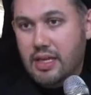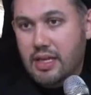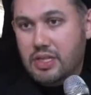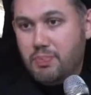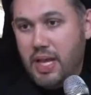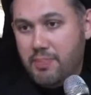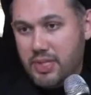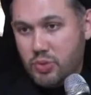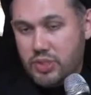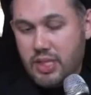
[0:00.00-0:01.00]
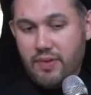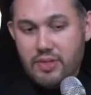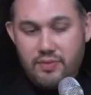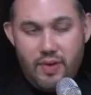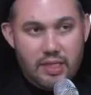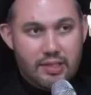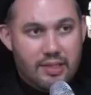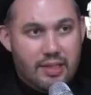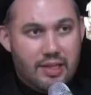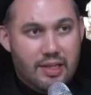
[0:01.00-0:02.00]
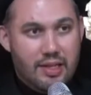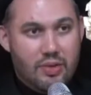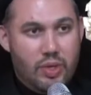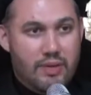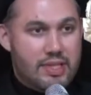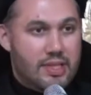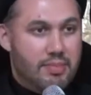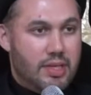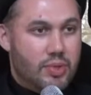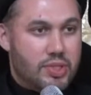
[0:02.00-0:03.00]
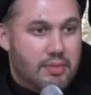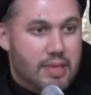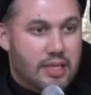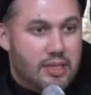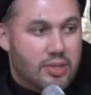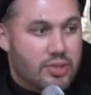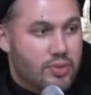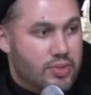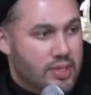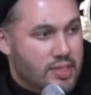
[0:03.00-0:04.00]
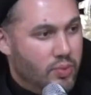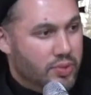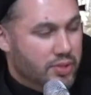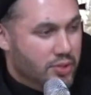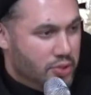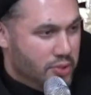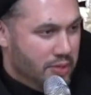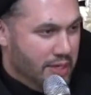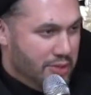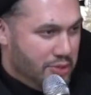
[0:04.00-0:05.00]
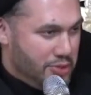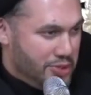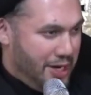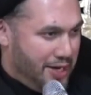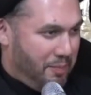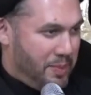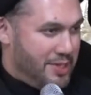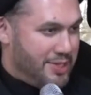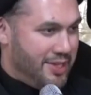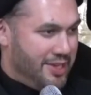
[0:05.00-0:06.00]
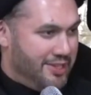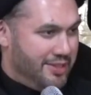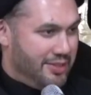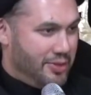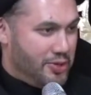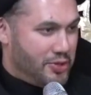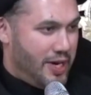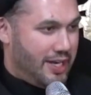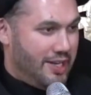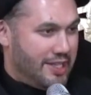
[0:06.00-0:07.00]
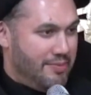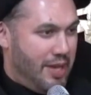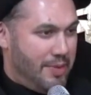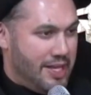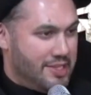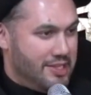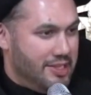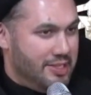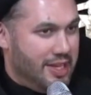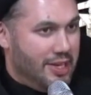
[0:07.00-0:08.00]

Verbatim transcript: His purpose was never to fight. Whenever somebody wants to make an excuse, they say, well, you know, you should, you should sign a peace contract like Imam Hassan did.